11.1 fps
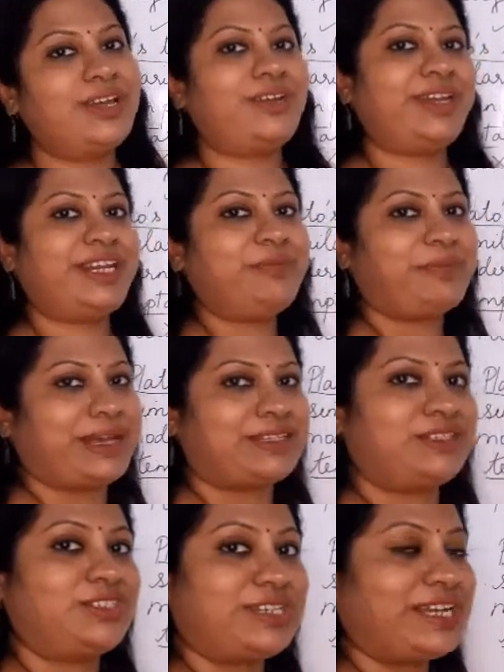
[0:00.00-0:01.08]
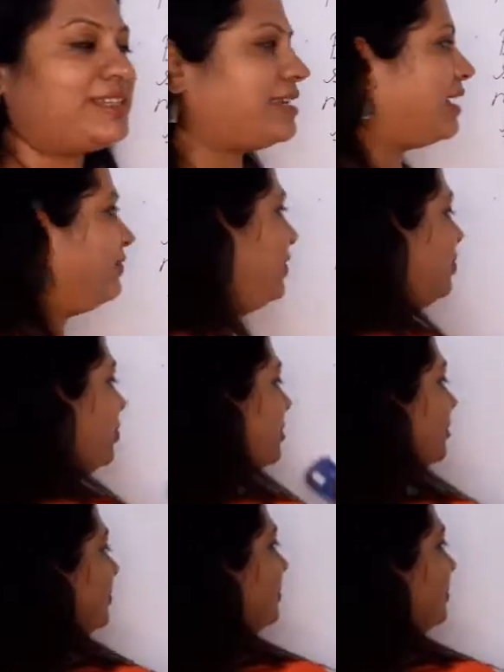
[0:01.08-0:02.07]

reading passage. Let's have a look.